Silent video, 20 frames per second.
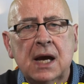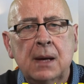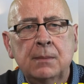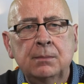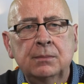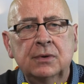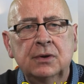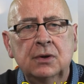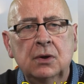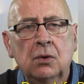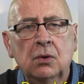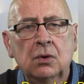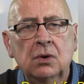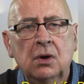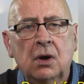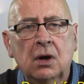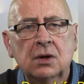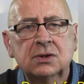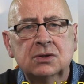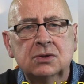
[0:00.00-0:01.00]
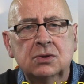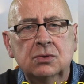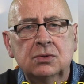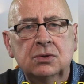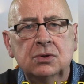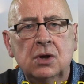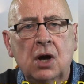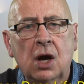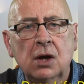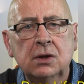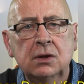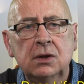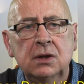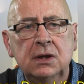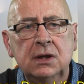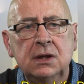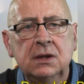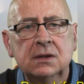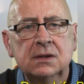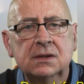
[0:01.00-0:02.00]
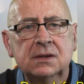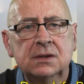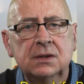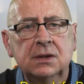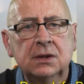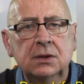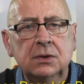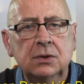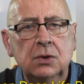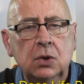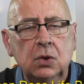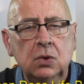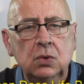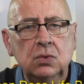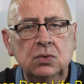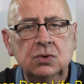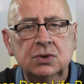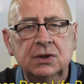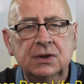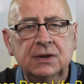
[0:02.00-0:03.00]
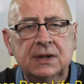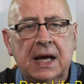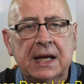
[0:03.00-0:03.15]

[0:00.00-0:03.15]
embryo loss should not lead us to the conclusion